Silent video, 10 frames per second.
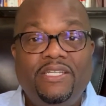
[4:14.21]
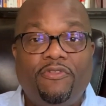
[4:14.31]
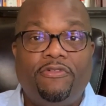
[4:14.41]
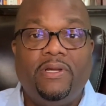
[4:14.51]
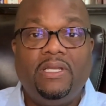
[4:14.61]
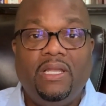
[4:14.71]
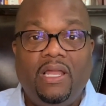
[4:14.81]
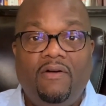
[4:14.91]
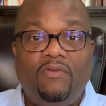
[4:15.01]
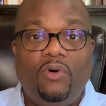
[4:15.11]
different
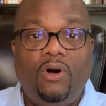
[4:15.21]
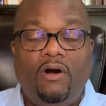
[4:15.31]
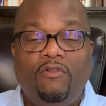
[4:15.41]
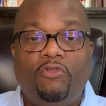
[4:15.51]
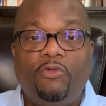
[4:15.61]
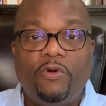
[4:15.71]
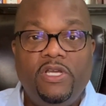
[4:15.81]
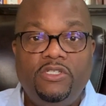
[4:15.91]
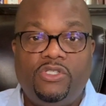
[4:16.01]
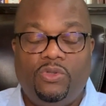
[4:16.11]
level of
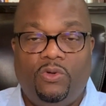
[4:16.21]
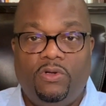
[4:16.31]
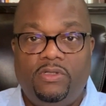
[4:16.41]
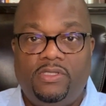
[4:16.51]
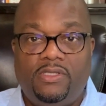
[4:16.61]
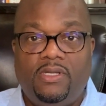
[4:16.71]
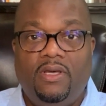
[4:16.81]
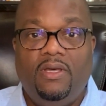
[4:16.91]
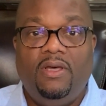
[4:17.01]
resource